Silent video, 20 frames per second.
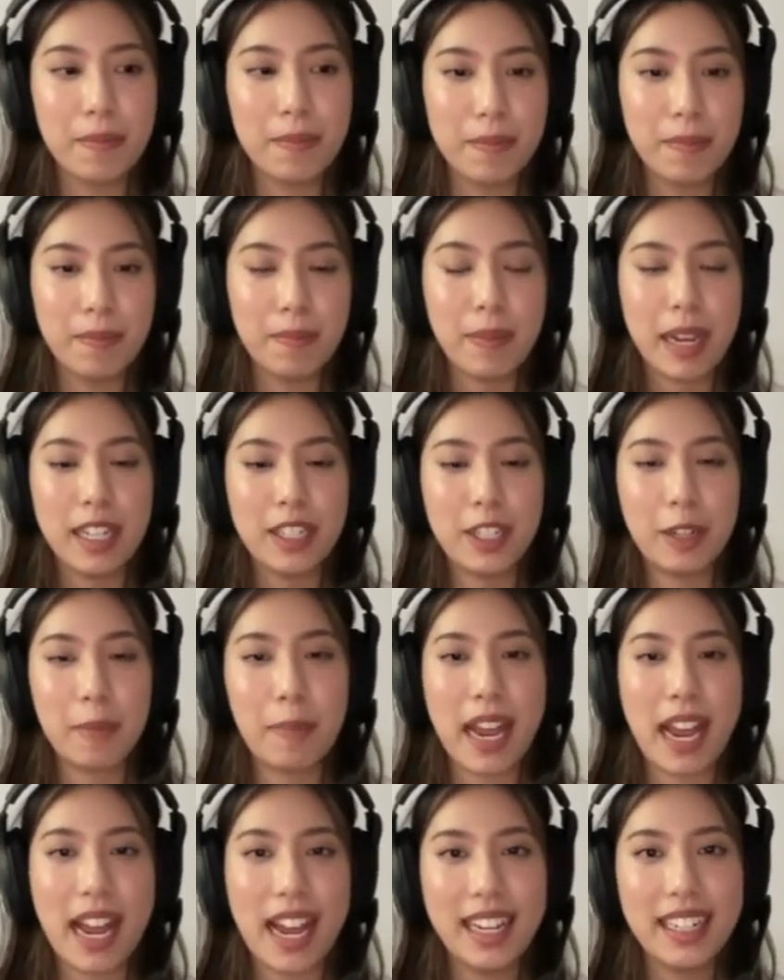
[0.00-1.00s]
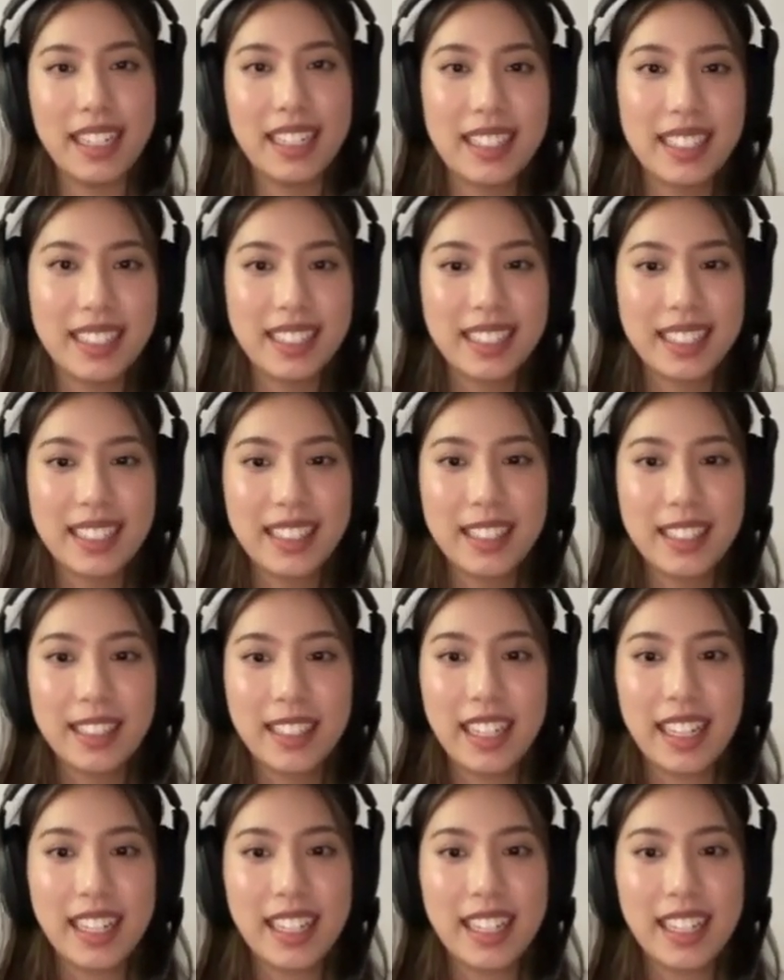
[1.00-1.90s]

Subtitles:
magic pad, and that's